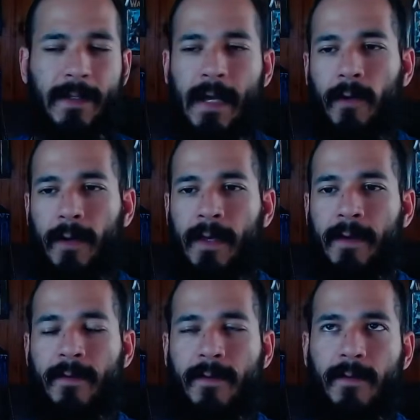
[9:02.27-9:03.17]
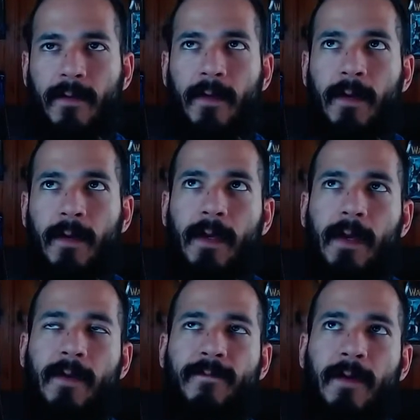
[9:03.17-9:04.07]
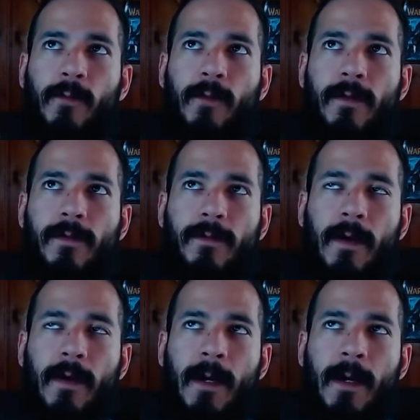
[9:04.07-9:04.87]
out is if it was